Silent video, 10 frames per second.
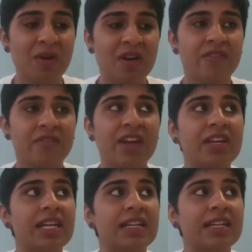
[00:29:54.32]

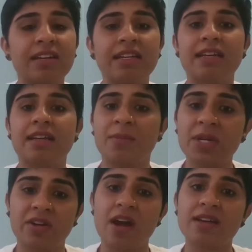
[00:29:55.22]
very clearly come
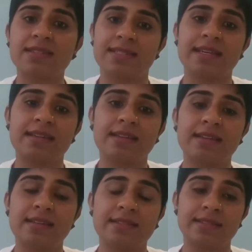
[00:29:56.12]
across
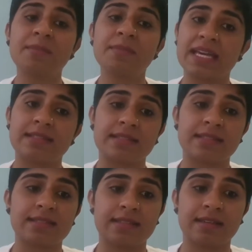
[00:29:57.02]
in some
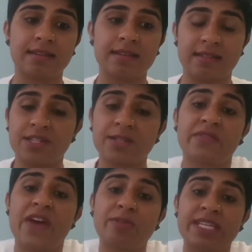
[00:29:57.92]
cases in terms
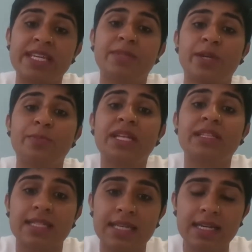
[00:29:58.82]
of how teams are
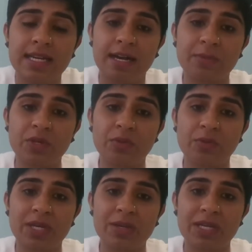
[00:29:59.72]
built.
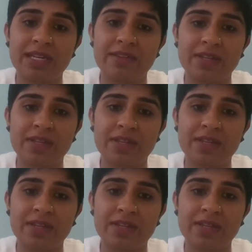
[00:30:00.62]
We live